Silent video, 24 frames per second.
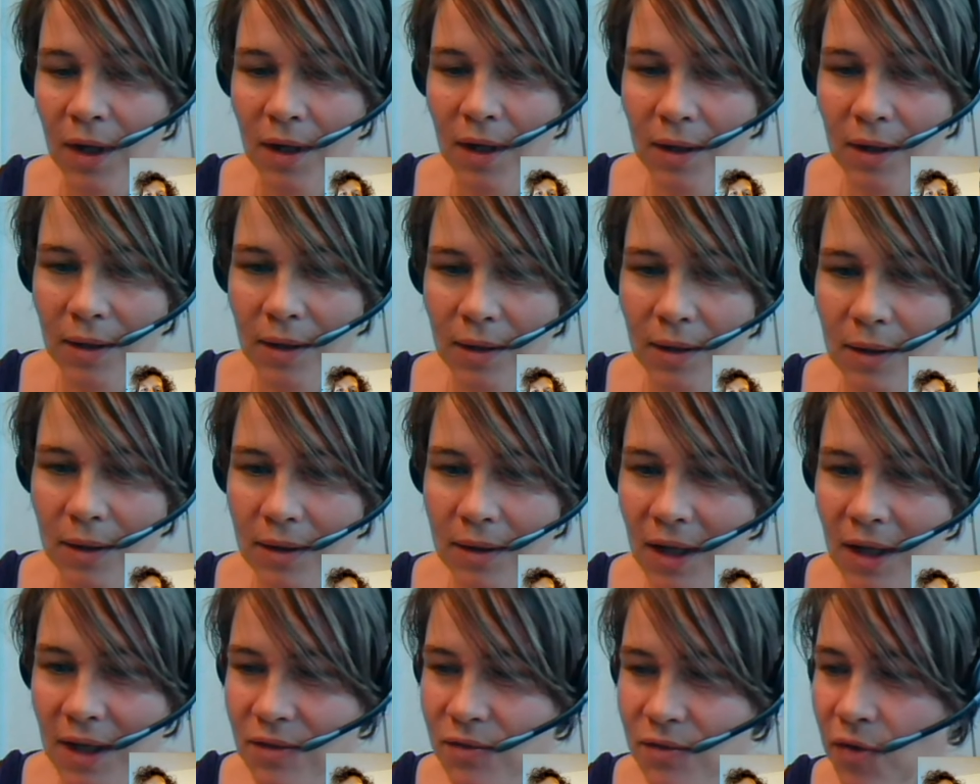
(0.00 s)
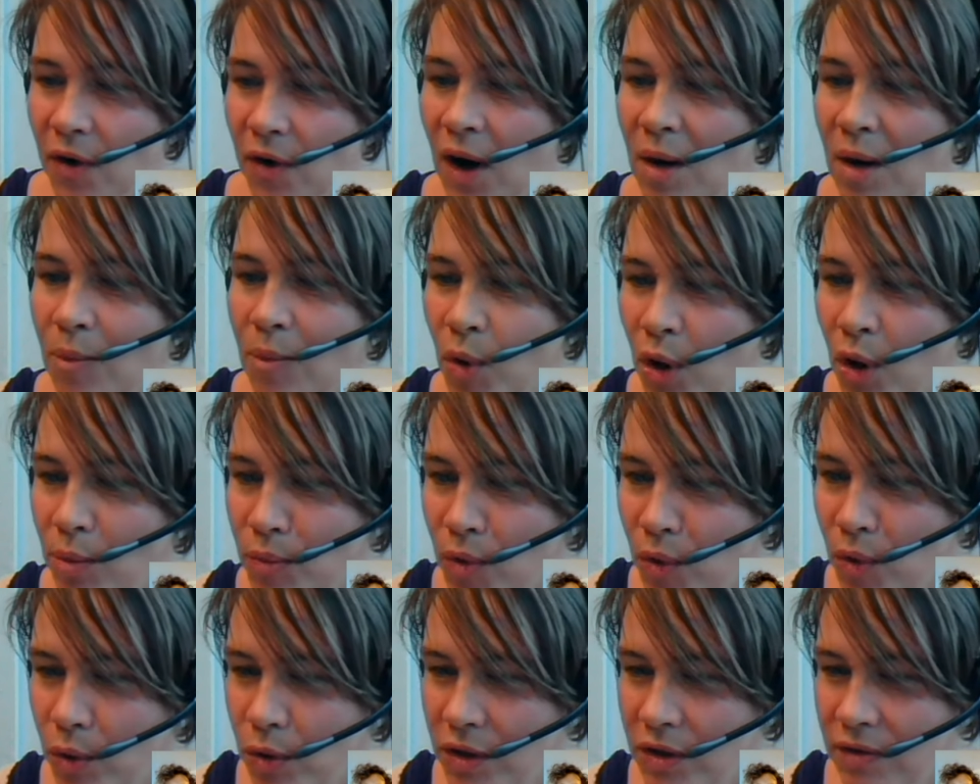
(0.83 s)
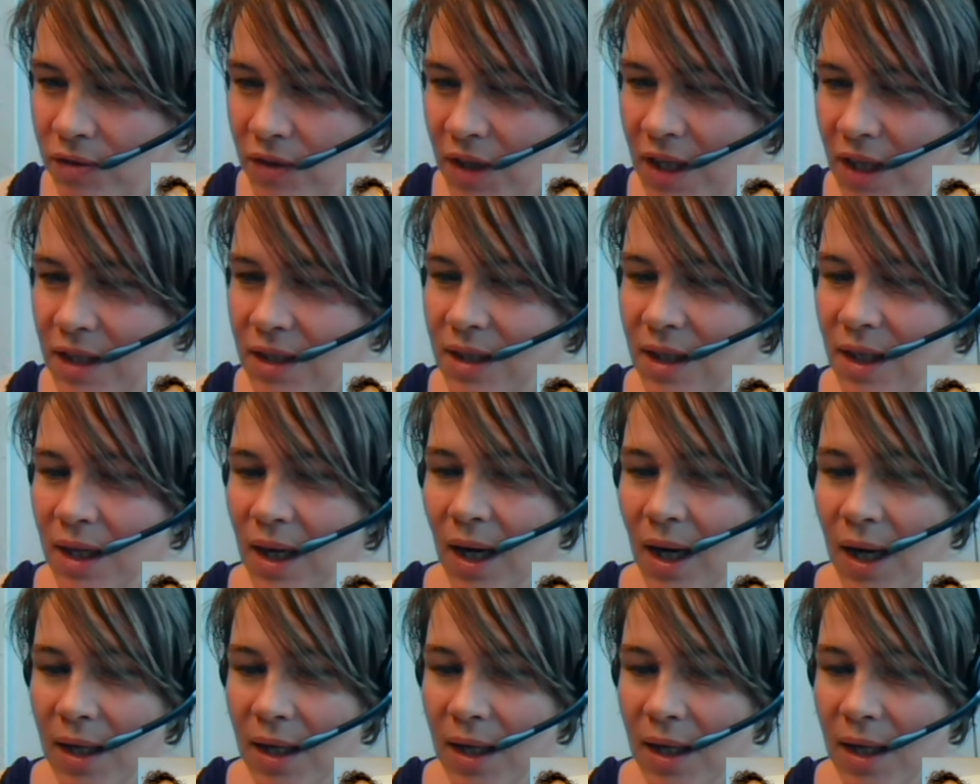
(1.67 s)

that's far more motivating,